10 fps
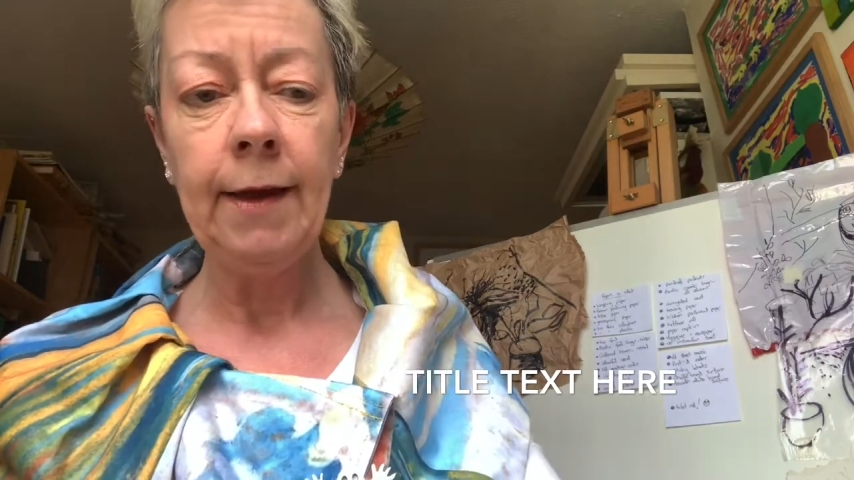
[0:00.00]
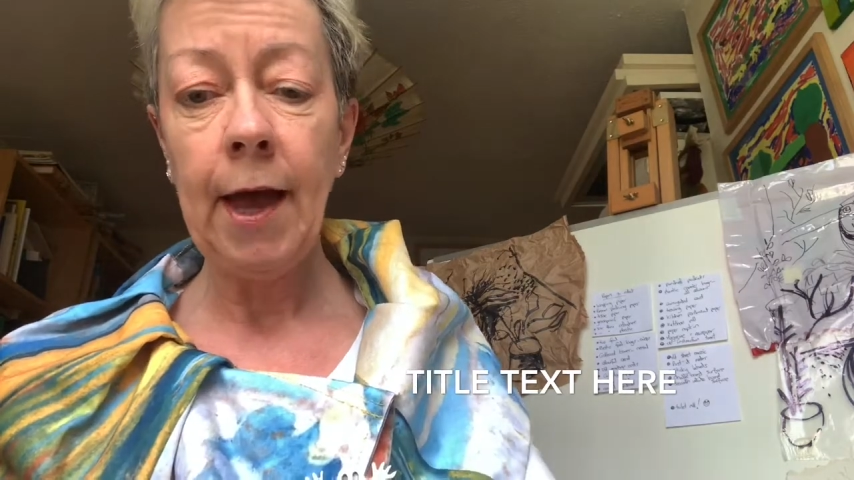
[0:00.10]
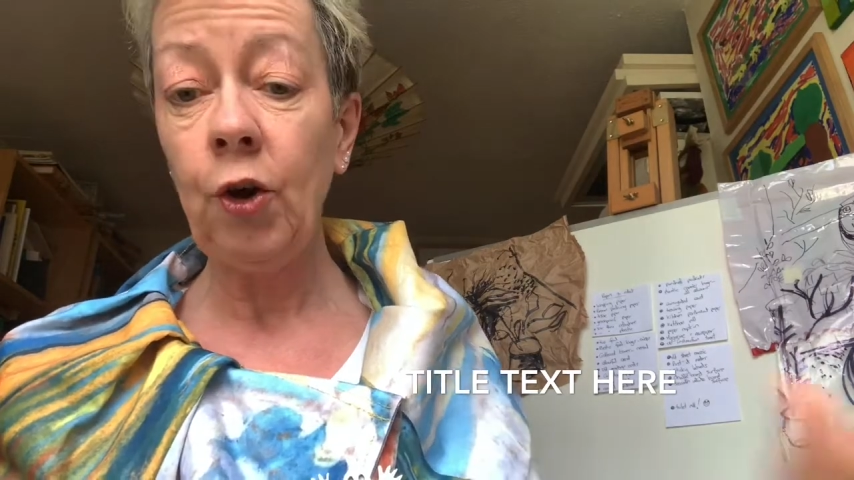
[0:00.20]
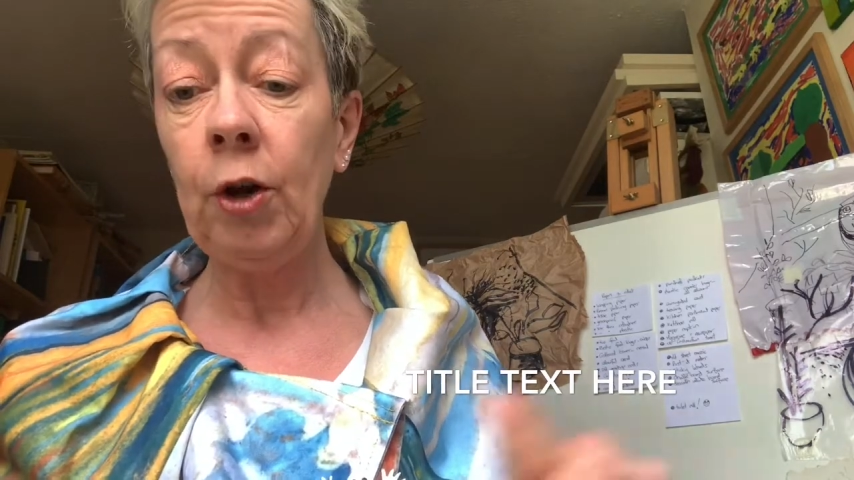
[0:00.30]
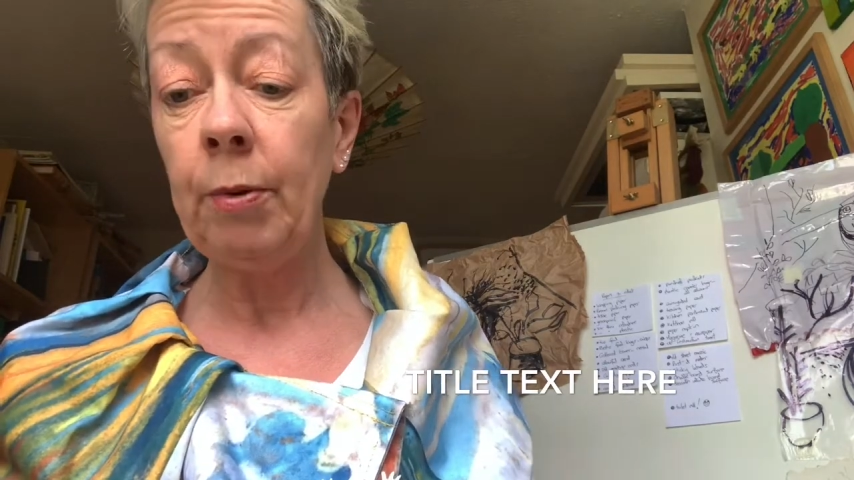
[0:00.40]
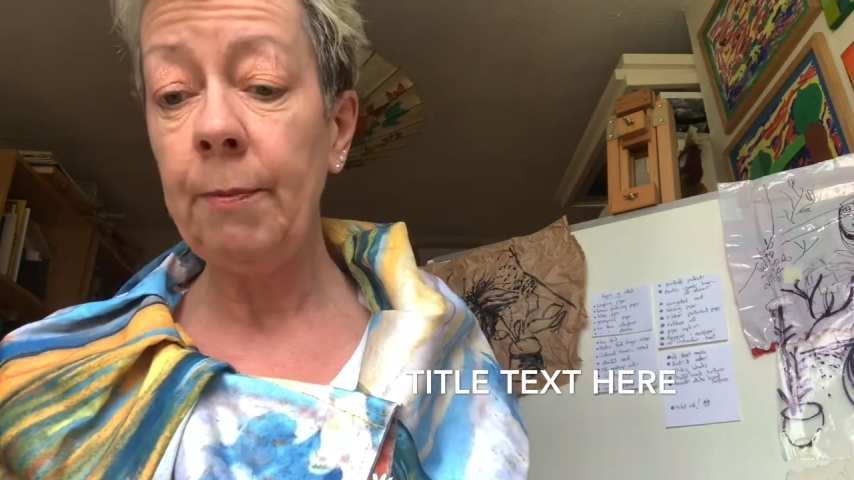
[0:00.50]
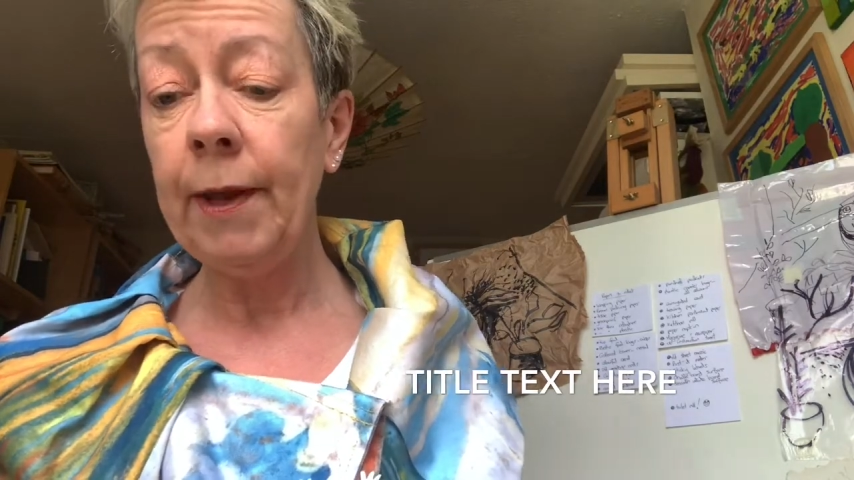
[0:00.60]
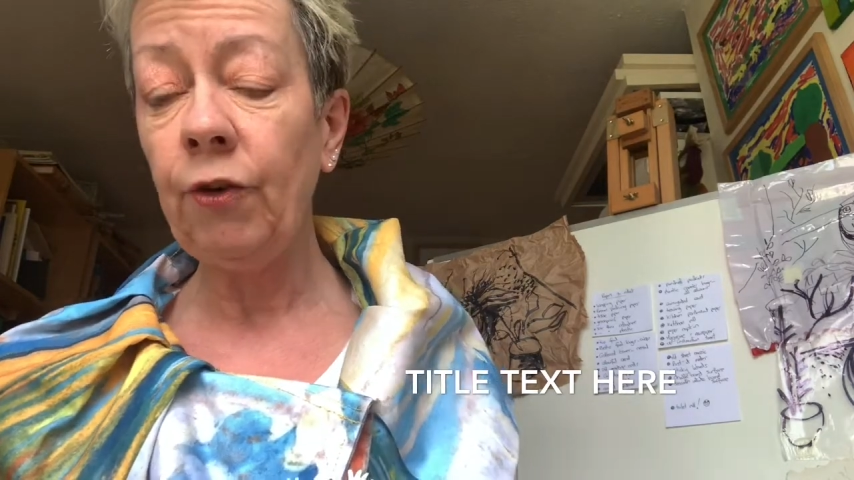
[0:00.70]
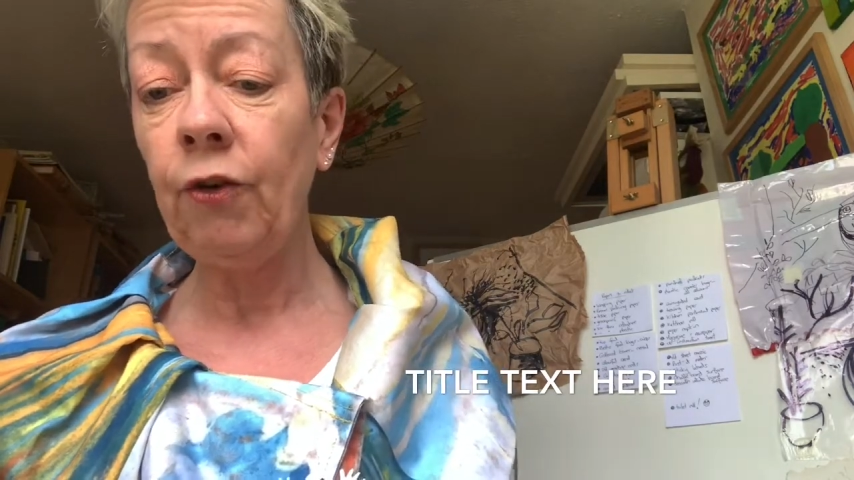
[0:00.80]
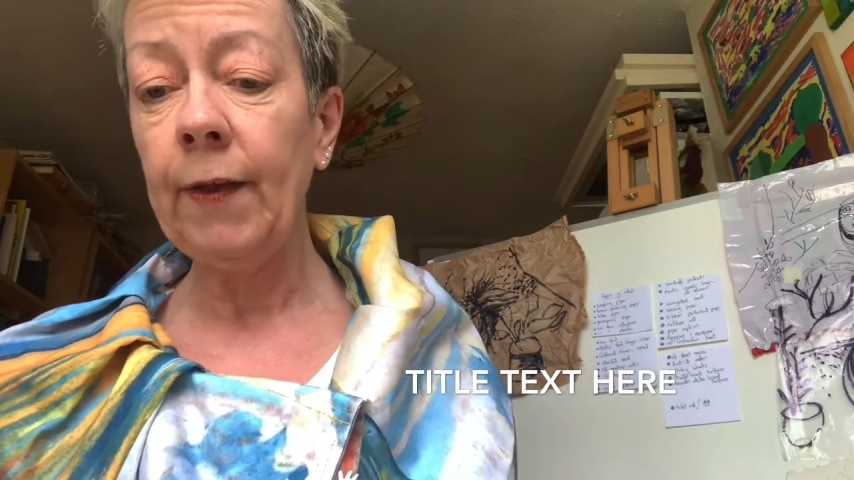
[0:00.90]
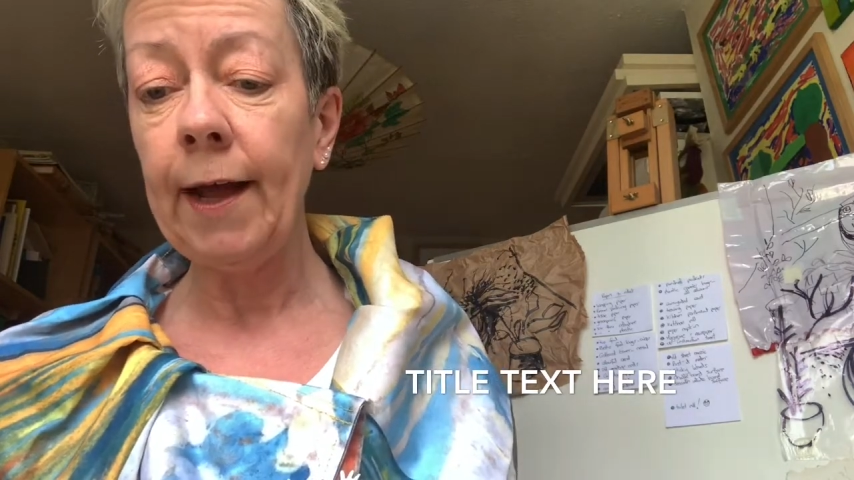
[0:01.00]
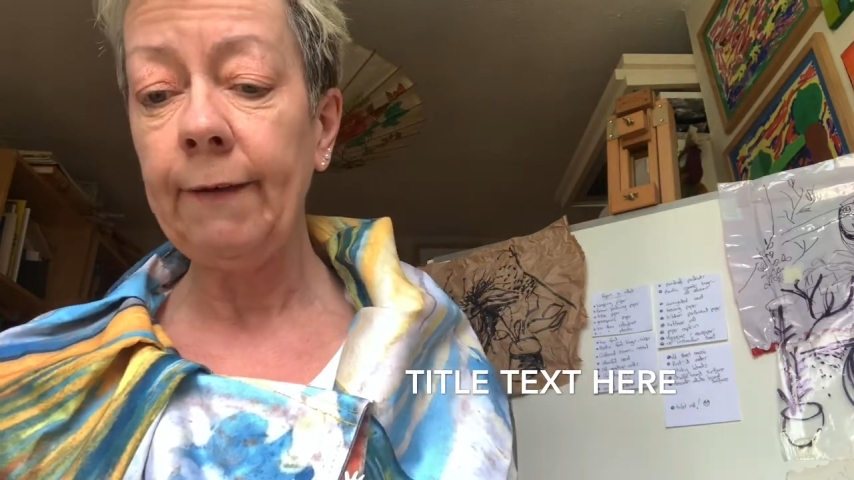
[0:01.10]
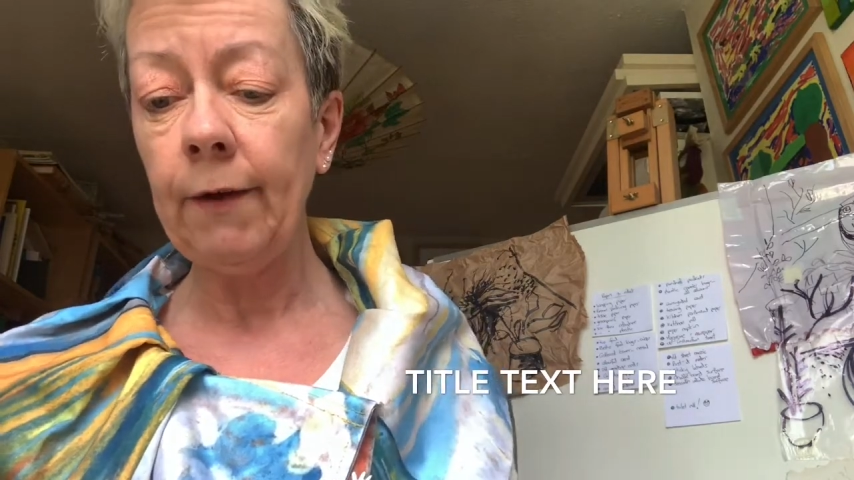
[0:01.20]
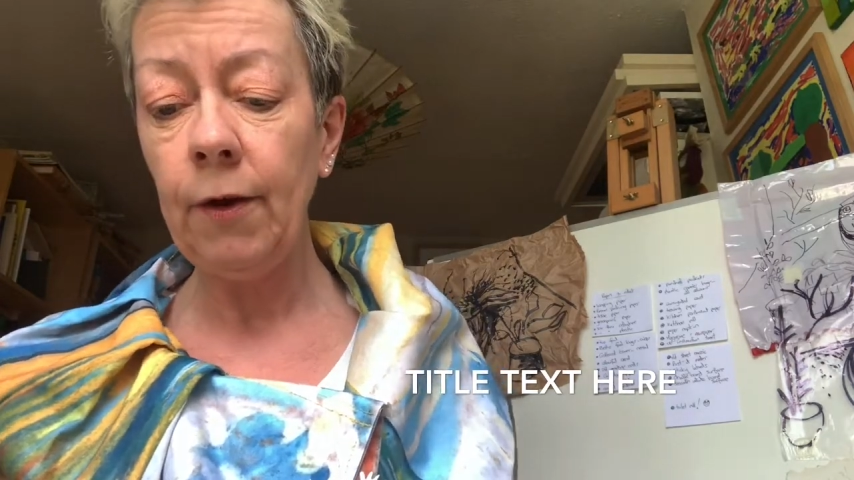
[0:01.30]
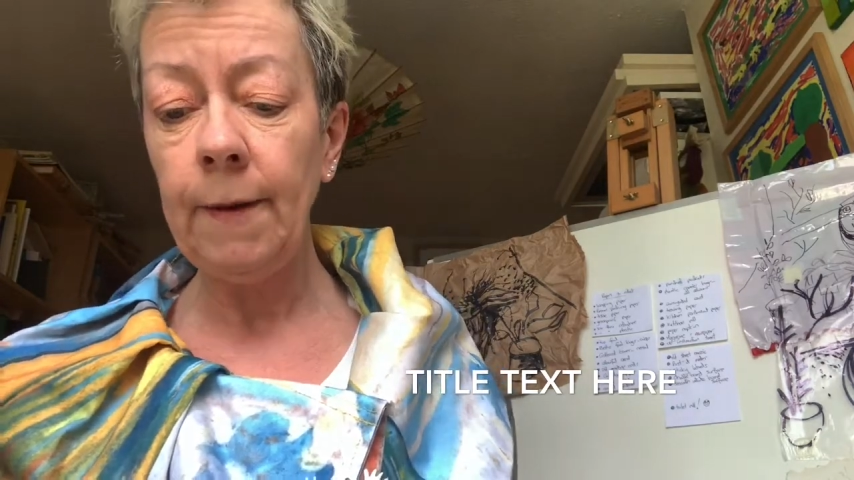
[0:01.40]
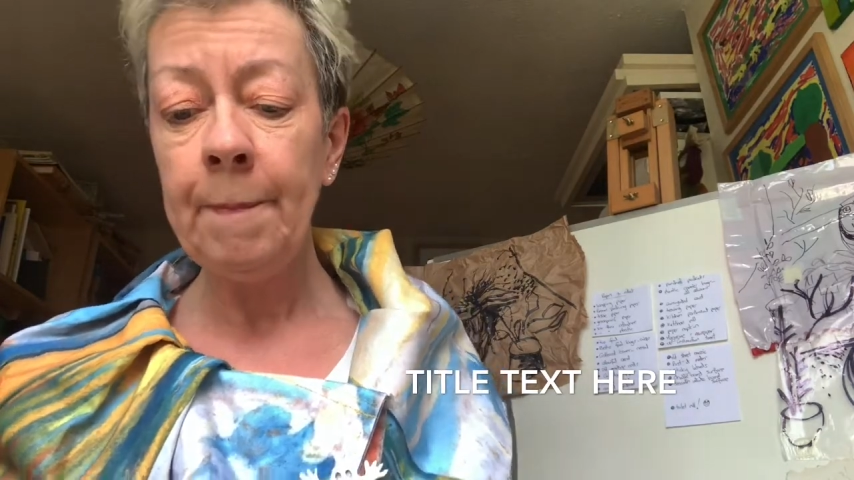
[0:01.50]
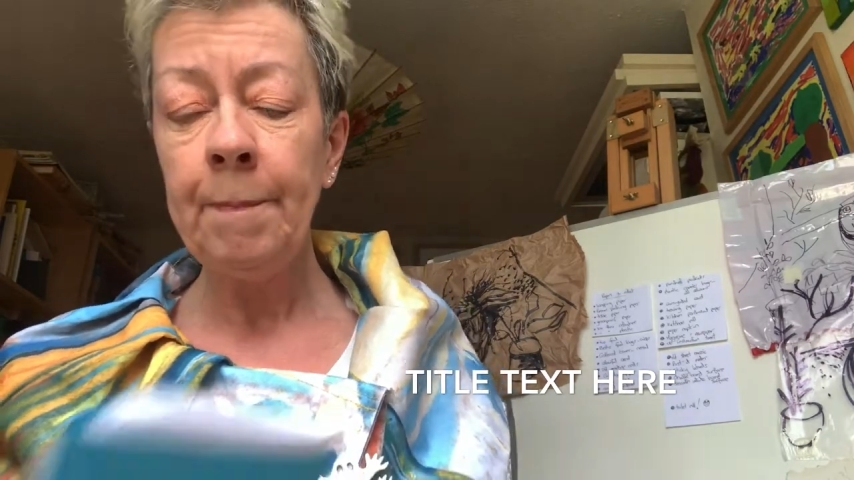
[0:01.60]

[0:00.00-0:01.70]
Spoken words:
I could have put pictures in that too.